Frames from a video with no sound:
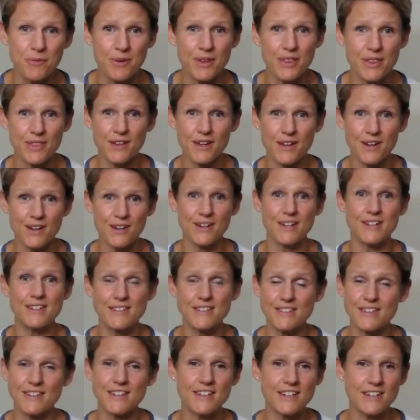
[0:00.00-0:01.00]
with the
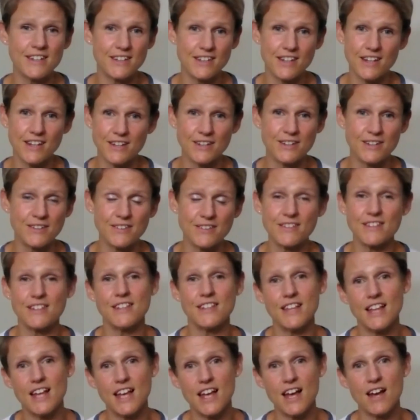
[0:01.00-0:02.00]
guys and girls
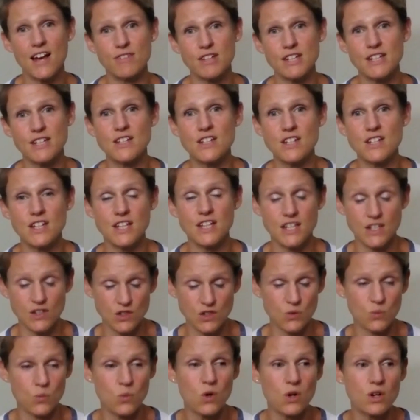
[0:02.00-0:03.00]
and they're having
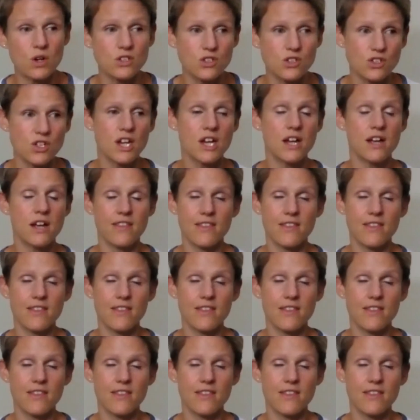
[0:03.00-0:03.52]
to watch